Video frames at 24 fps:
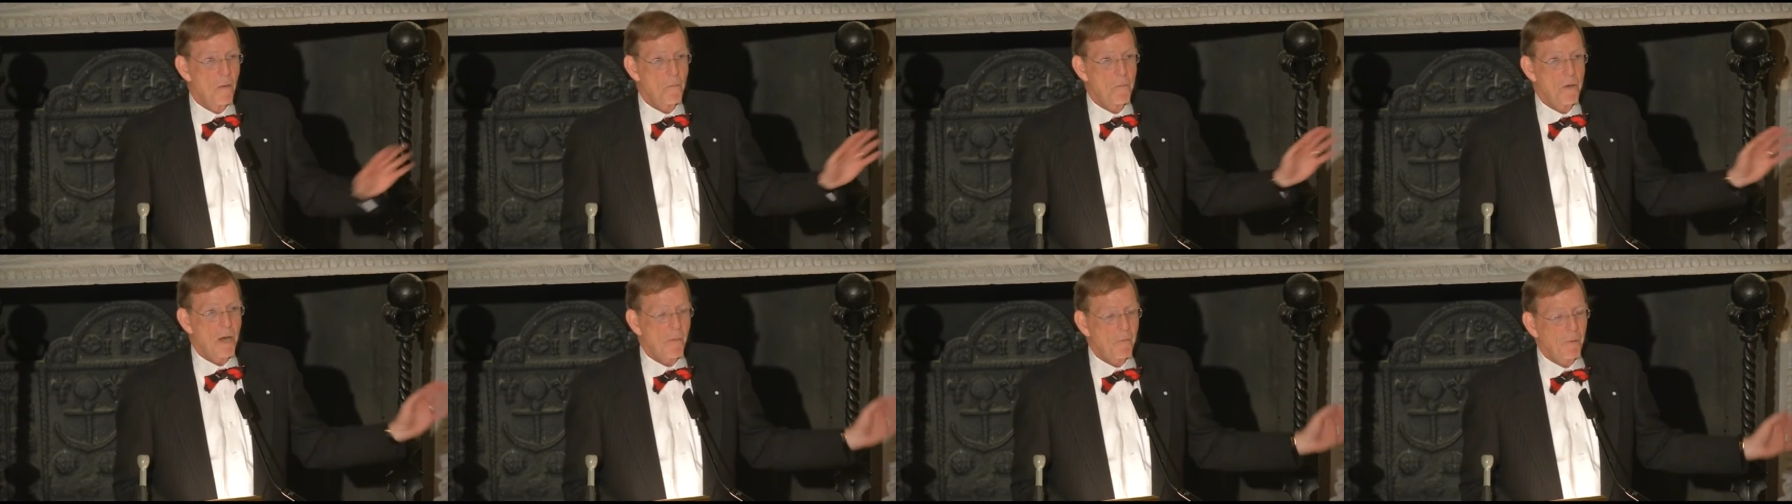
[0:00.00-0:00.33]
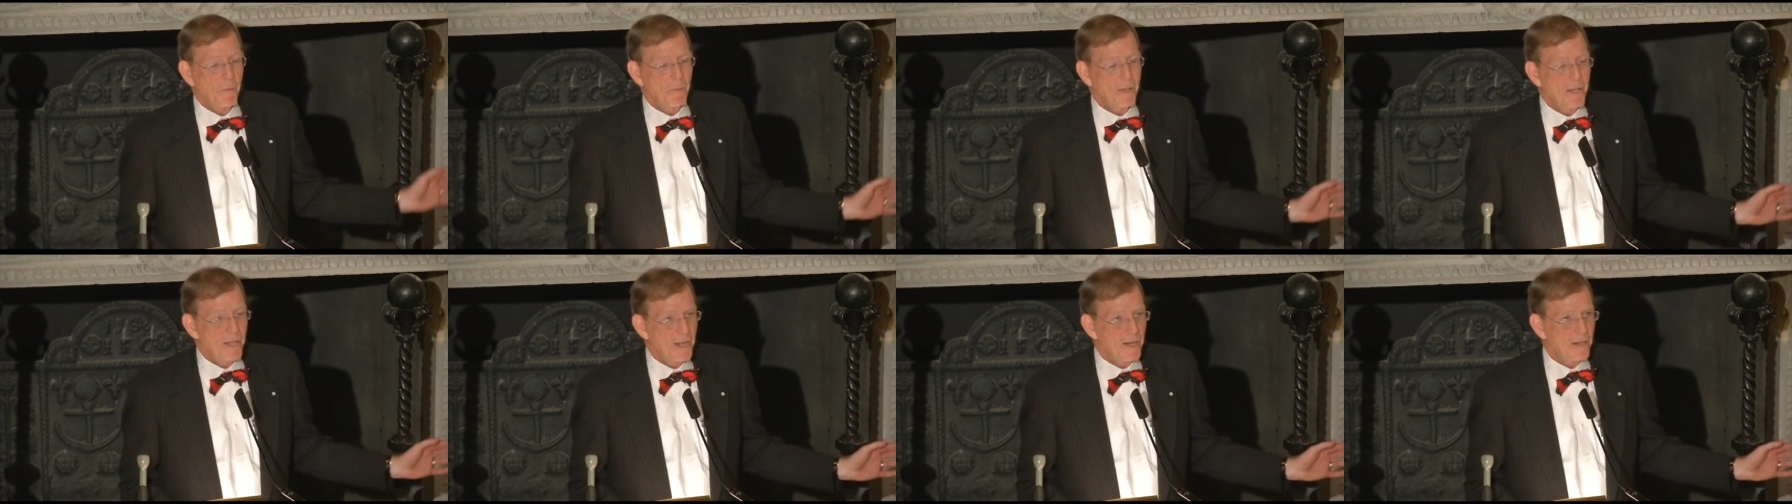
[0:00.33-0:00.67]

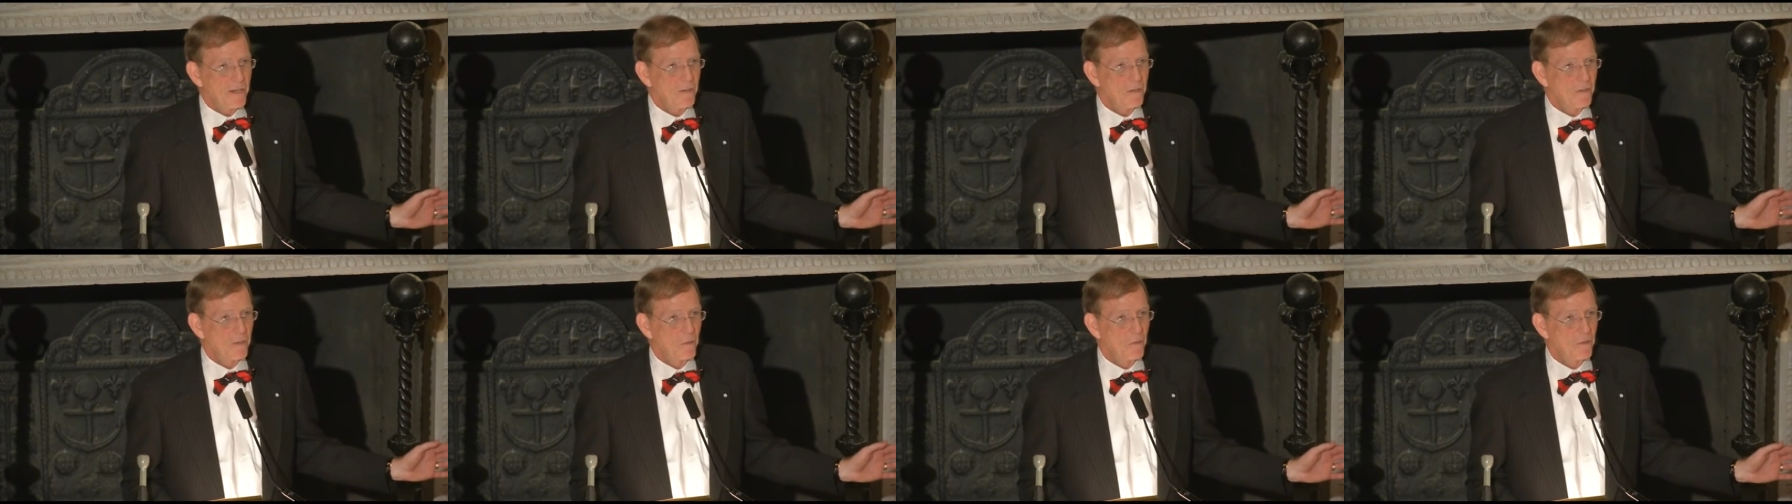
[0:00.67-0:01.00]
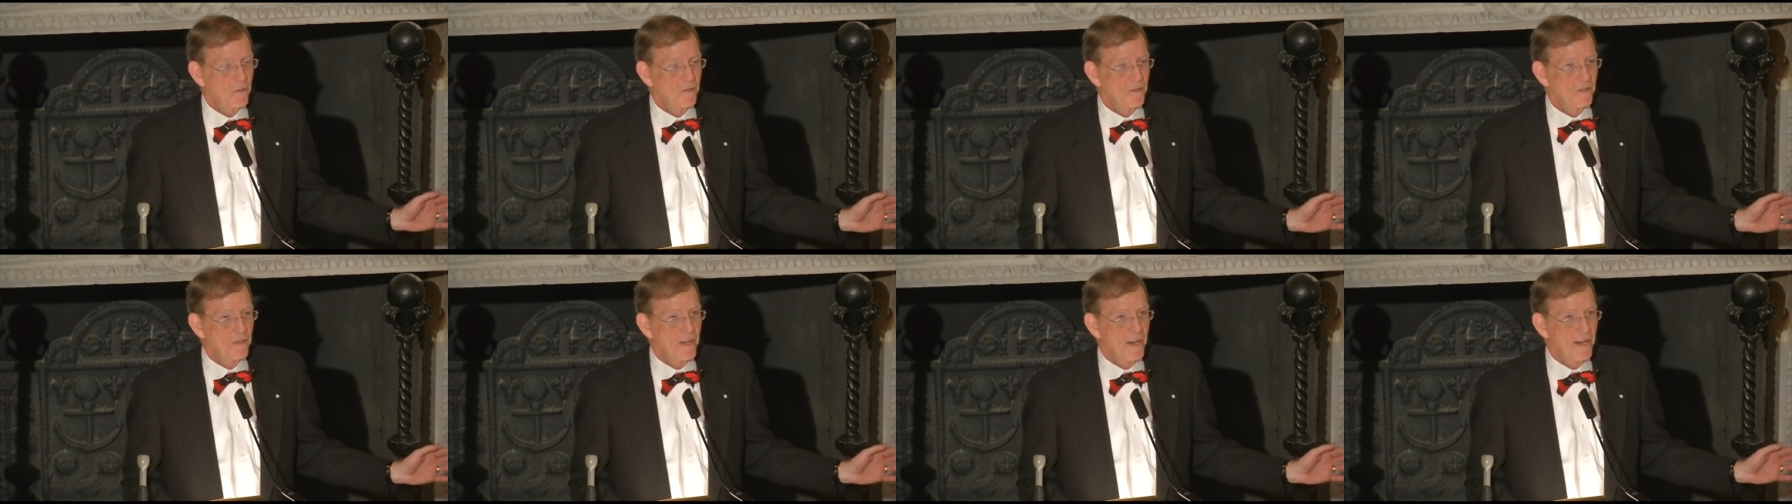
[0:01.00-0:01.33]
probably heading
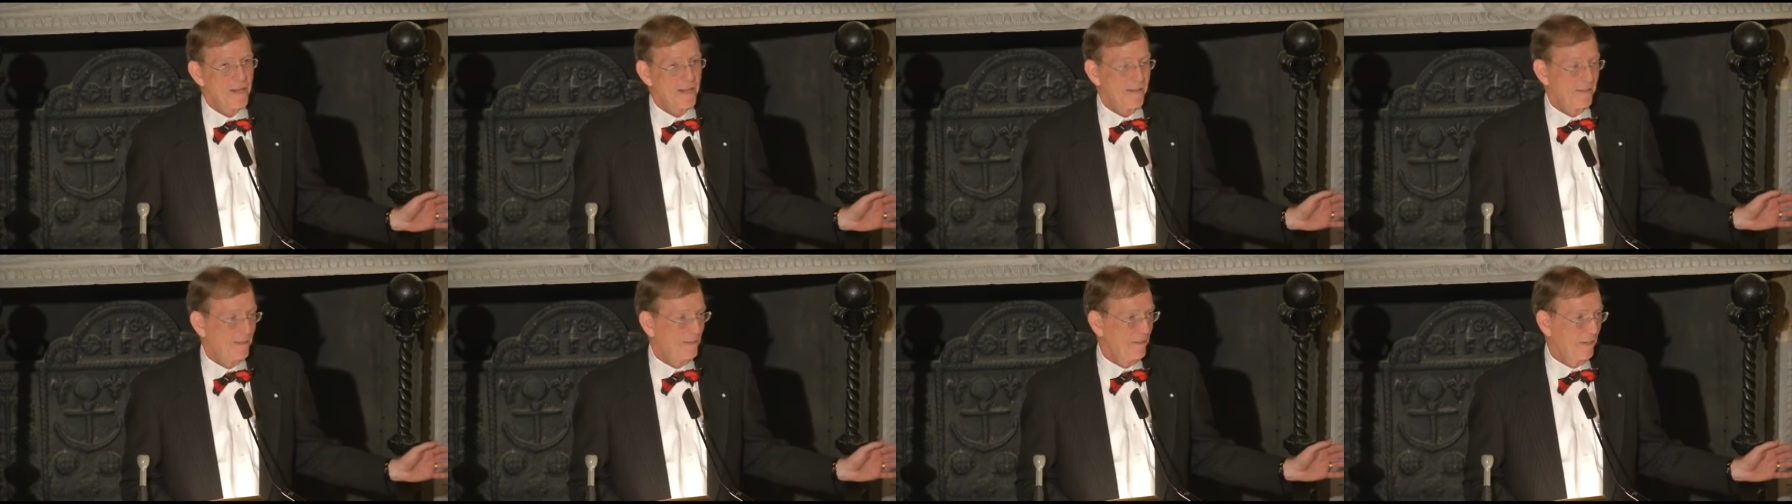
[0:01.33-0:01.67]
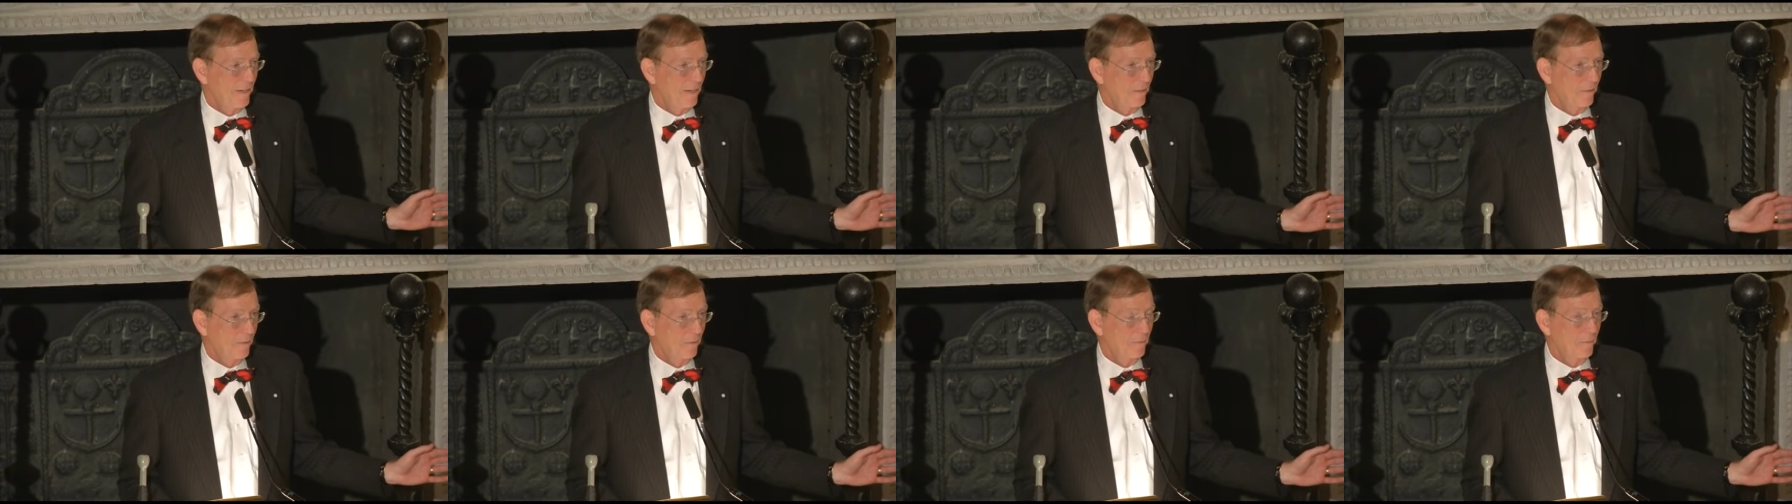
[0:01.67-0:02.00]
towards
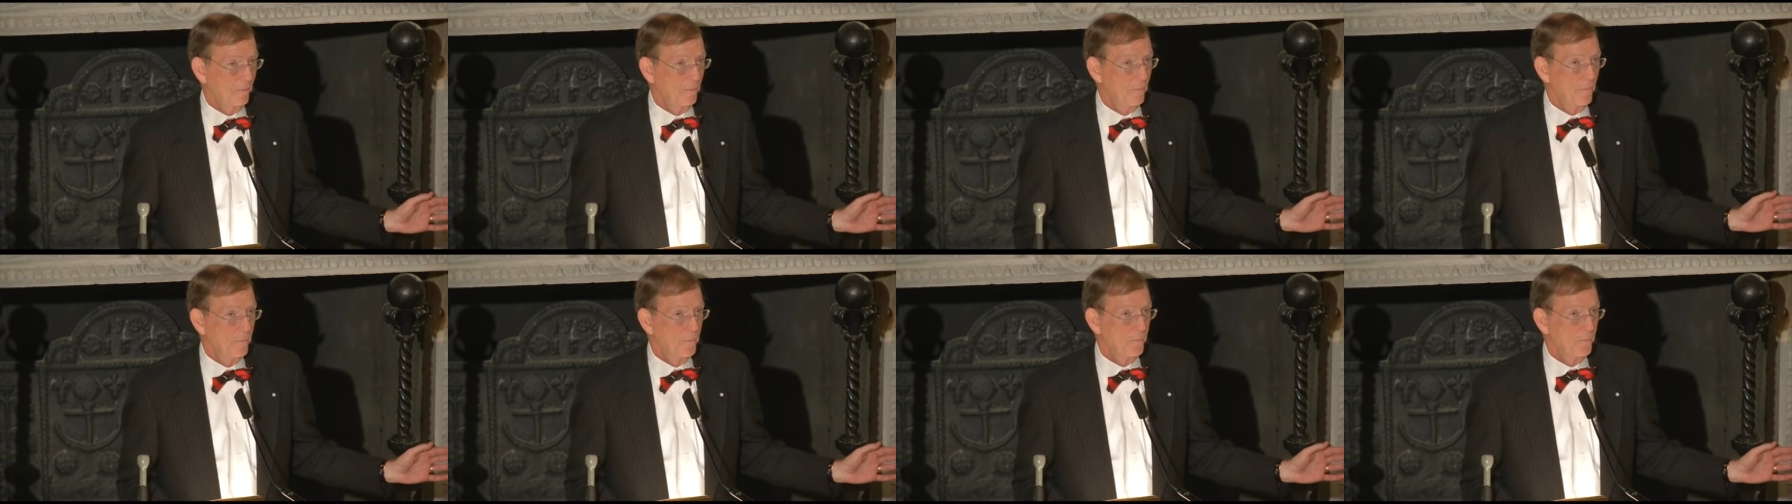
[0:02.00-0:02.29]
96.